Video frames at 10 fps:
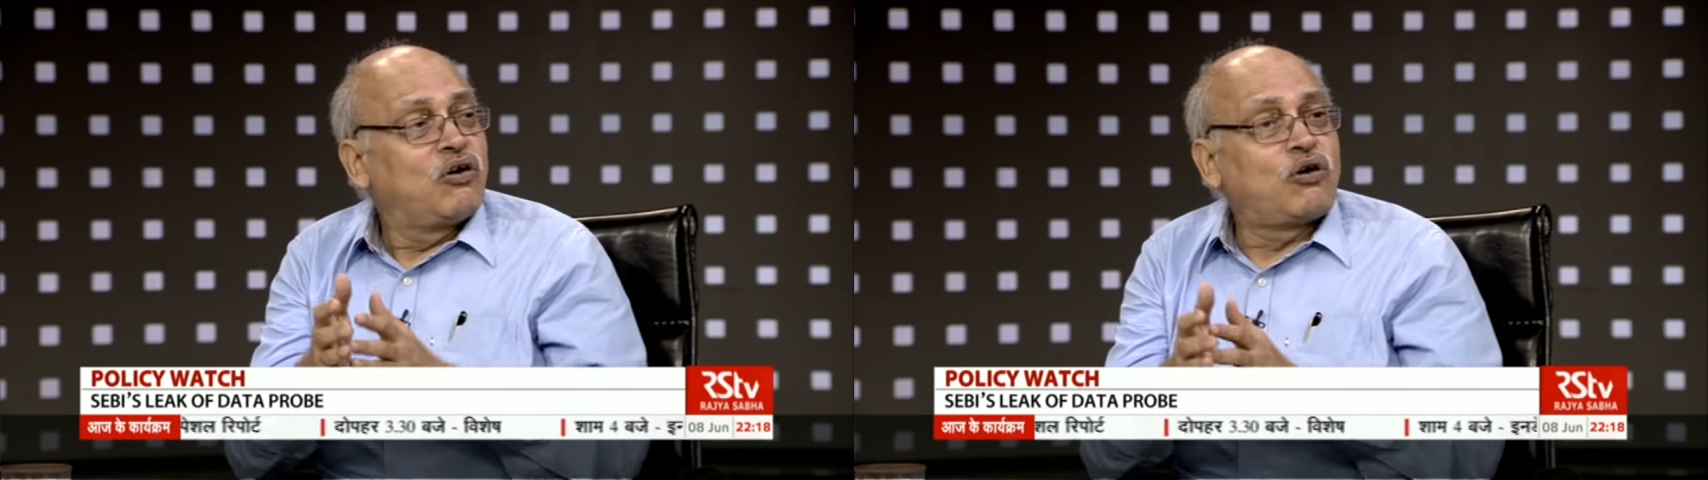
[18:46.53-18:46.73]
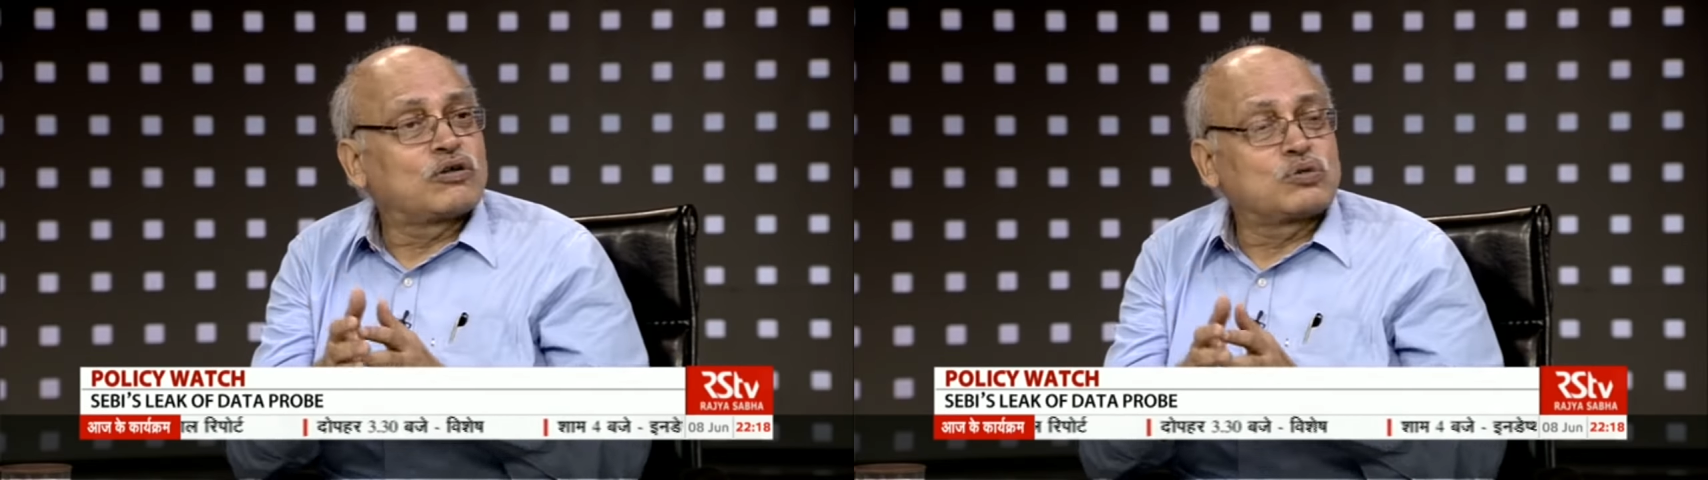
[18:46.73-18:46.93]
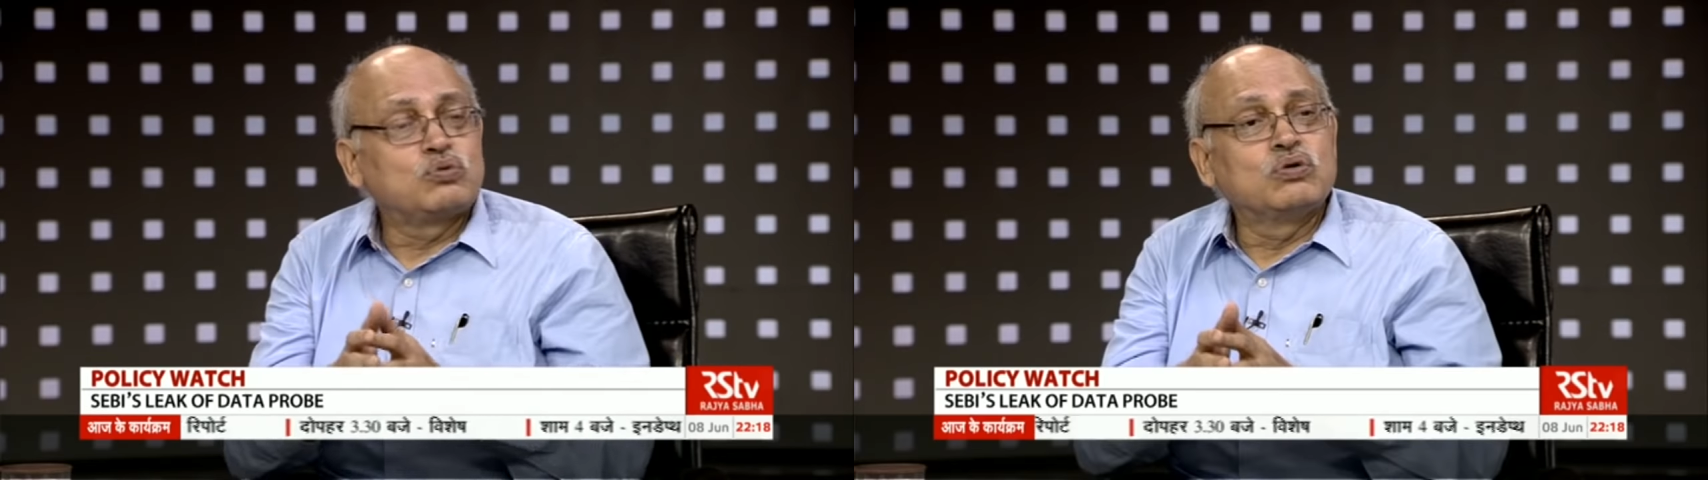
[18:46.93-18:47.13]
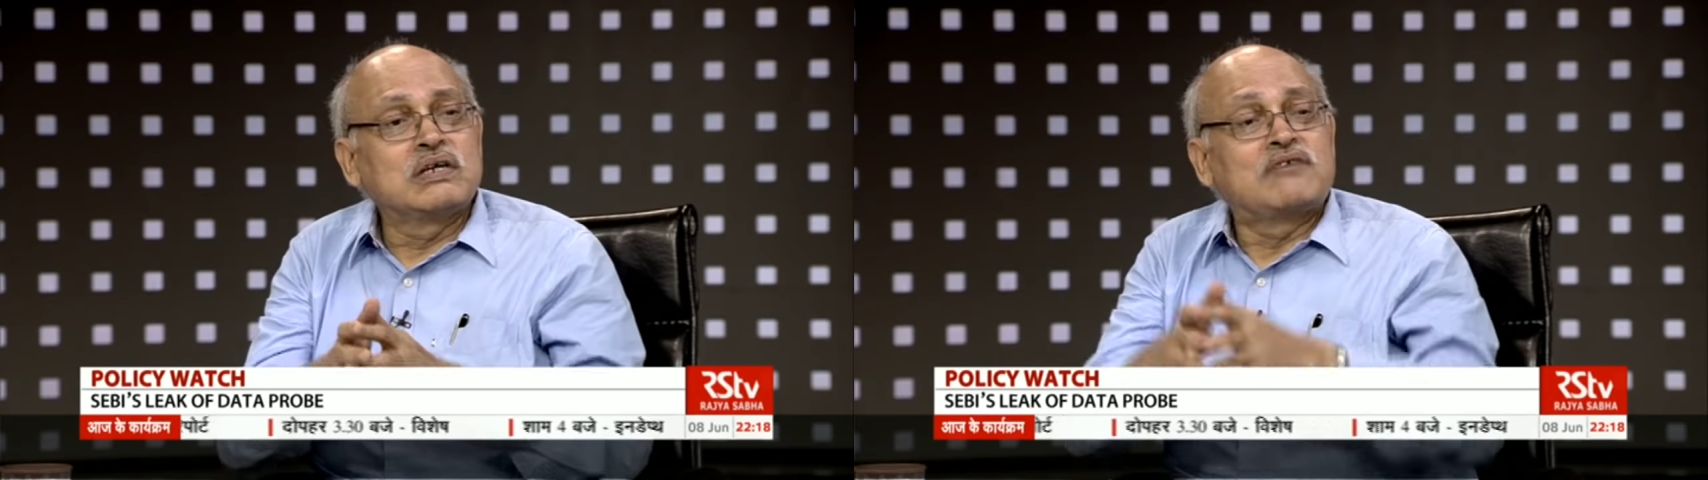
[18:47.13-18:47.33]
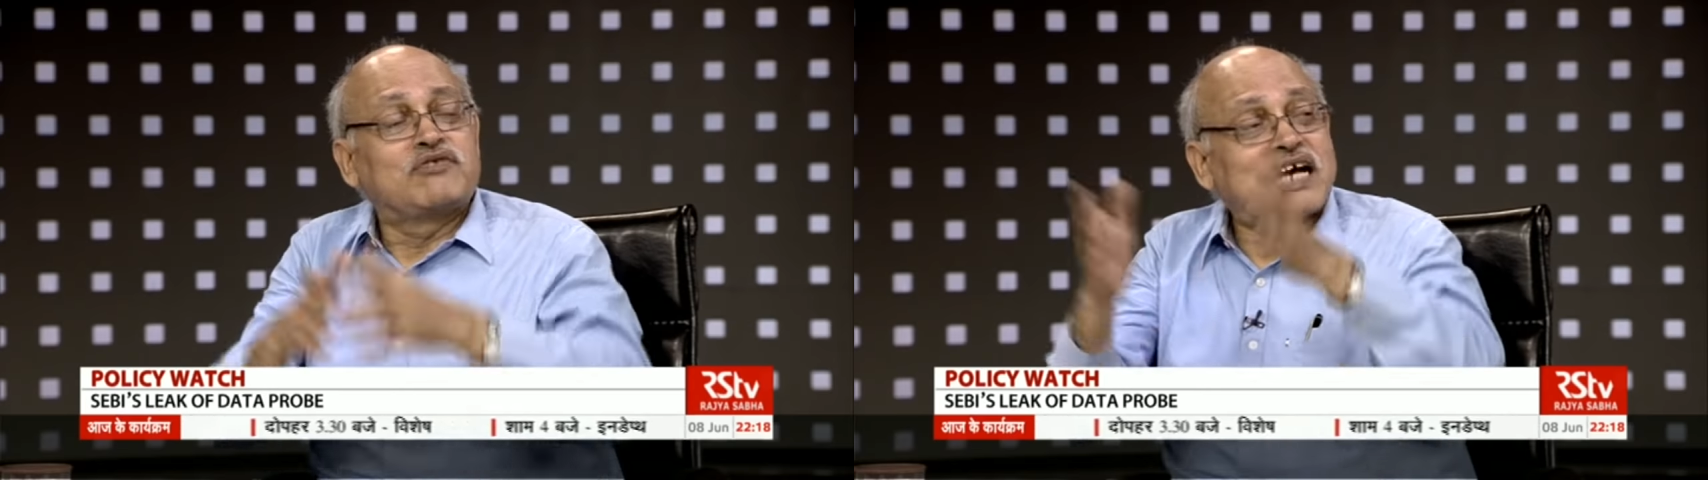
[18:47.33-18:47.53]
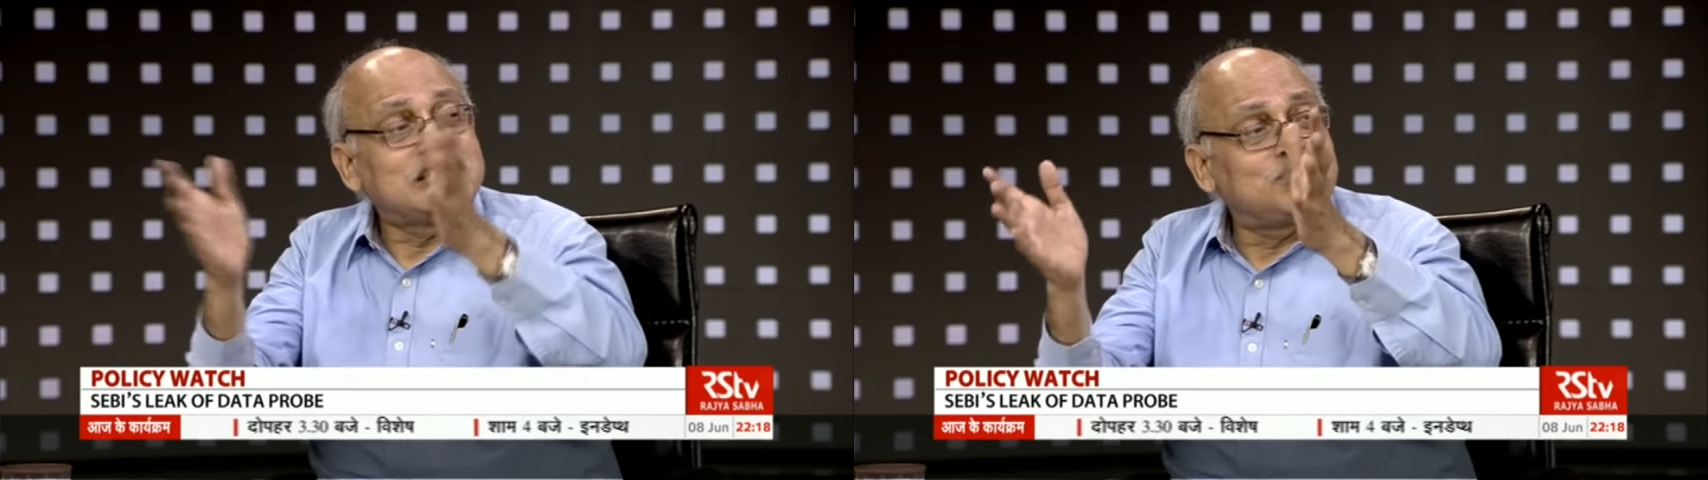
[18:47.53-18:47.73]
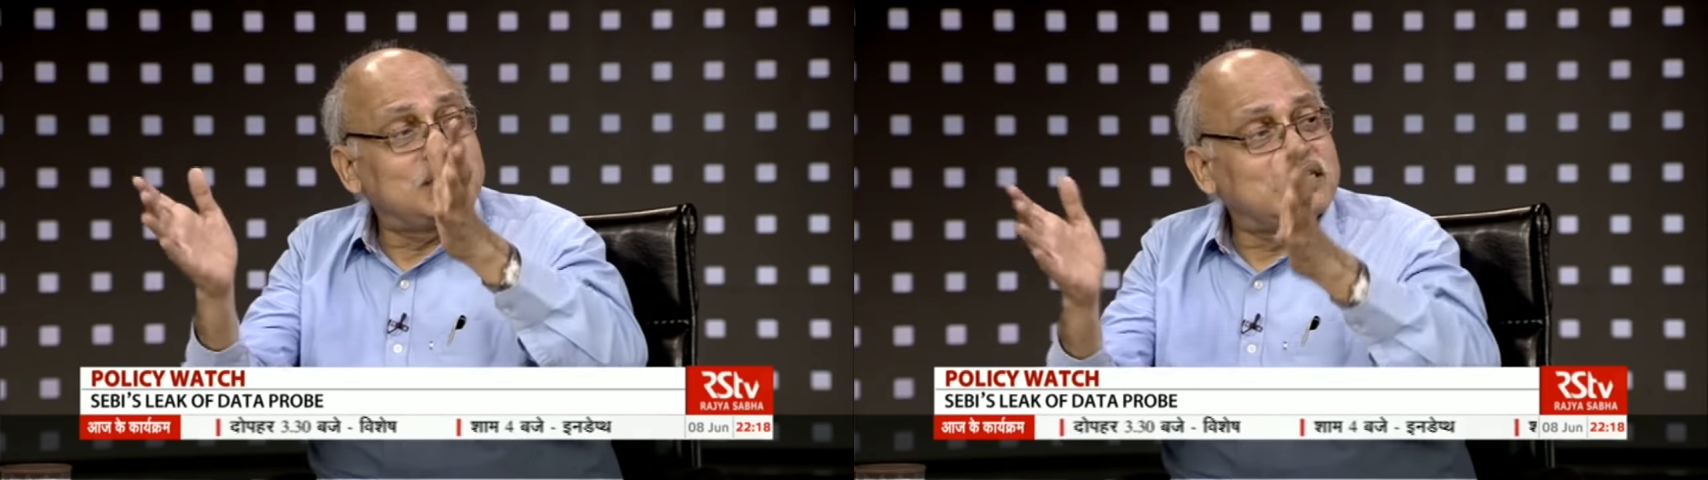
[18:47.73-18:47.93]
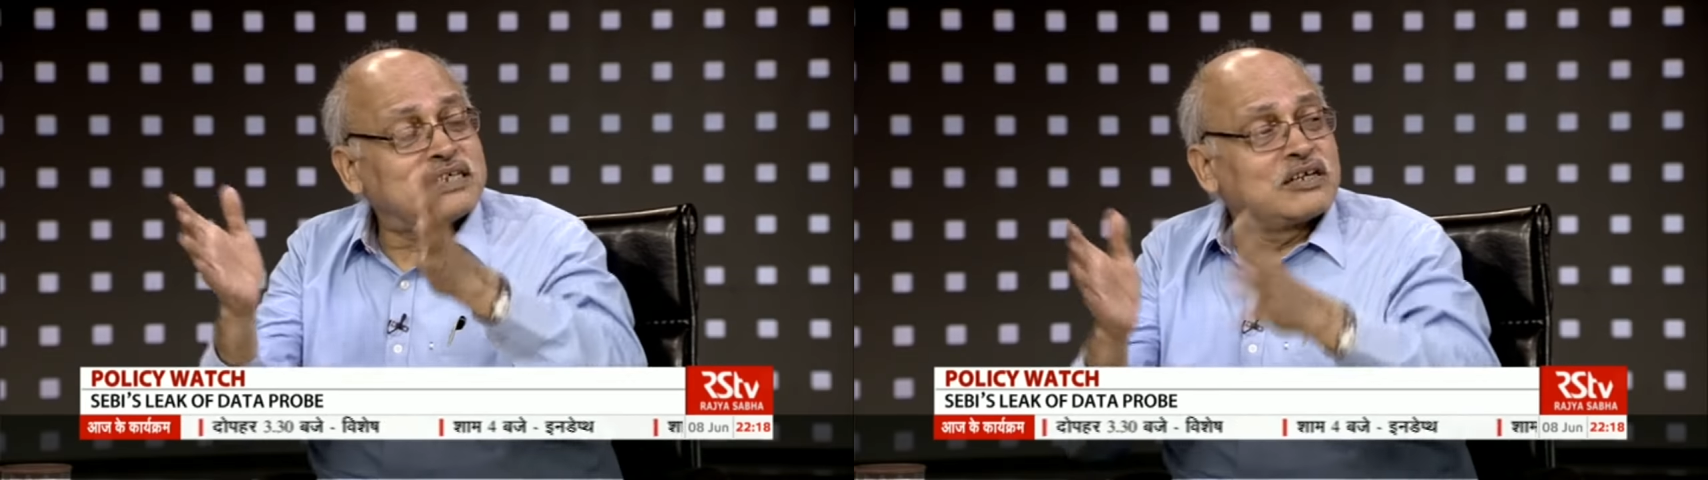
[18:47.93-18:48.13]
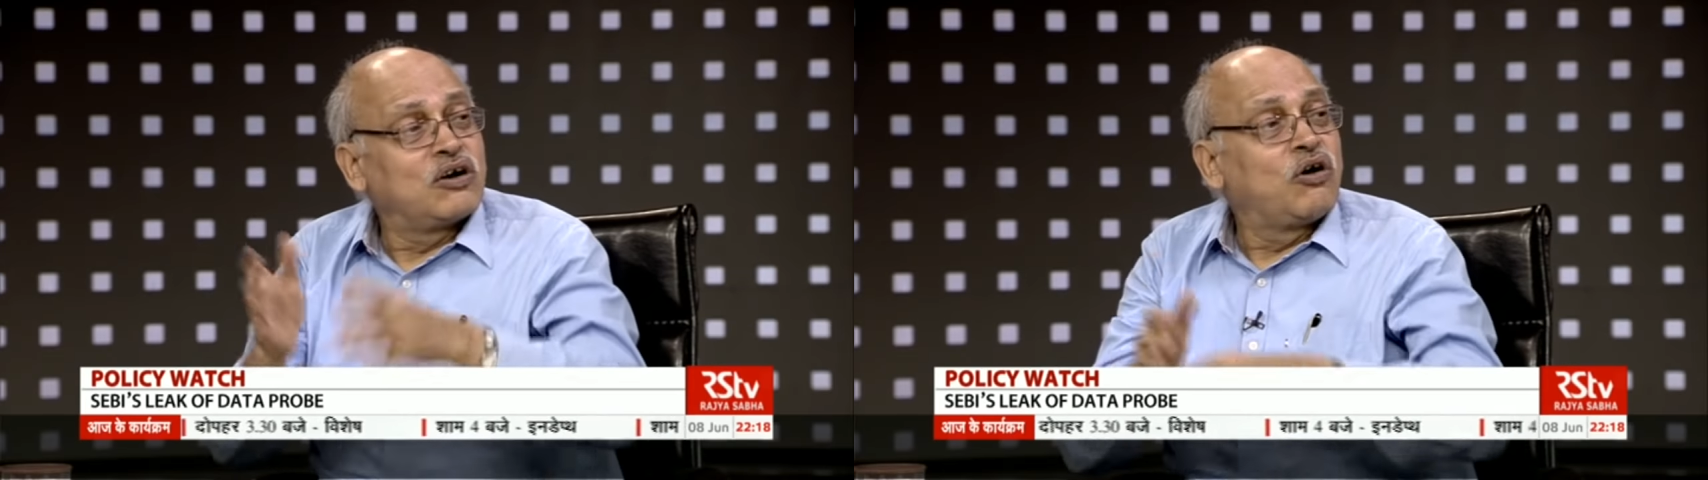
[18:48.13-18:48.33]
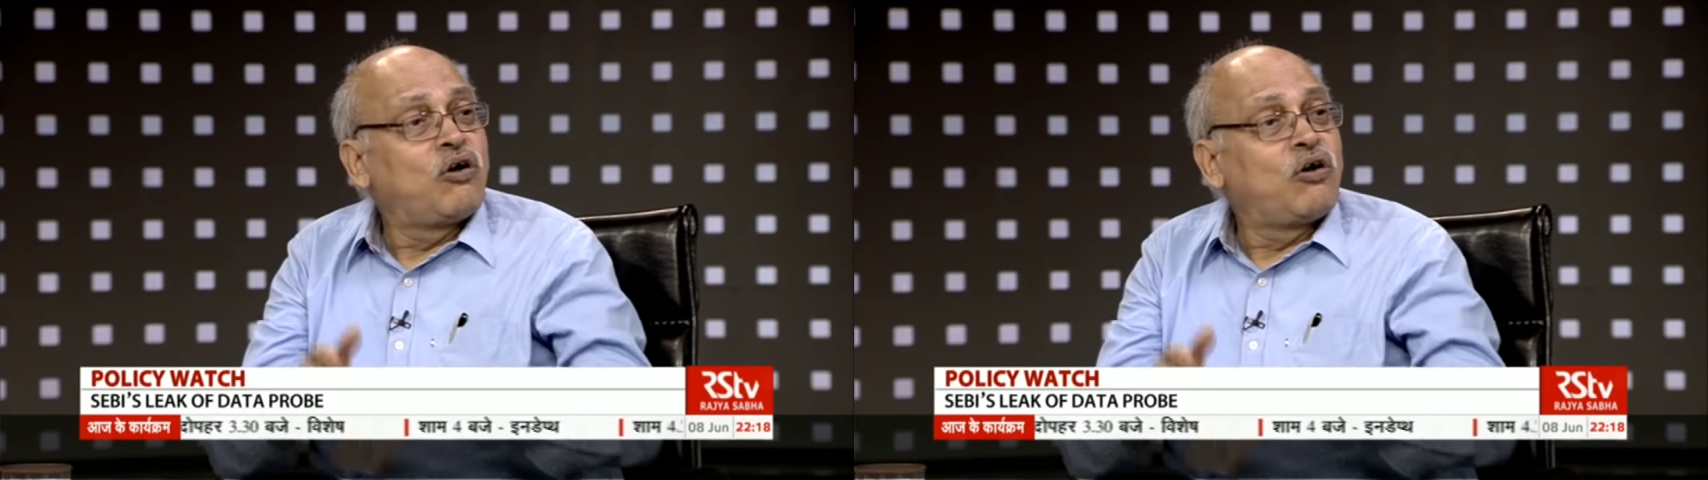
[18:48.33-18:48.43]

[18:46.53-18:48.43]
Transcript: or through an advertisement